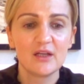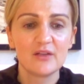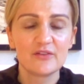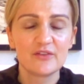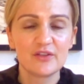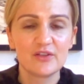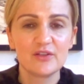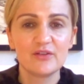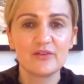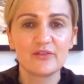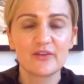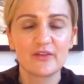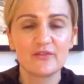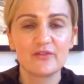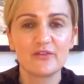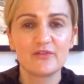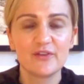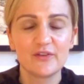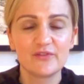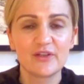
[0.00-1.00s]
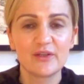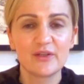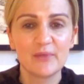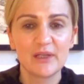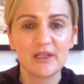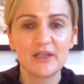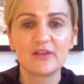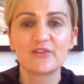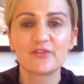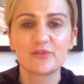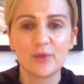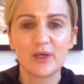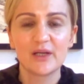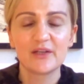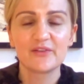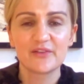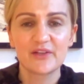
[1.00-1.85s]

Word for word: to use it for 15 minutes twice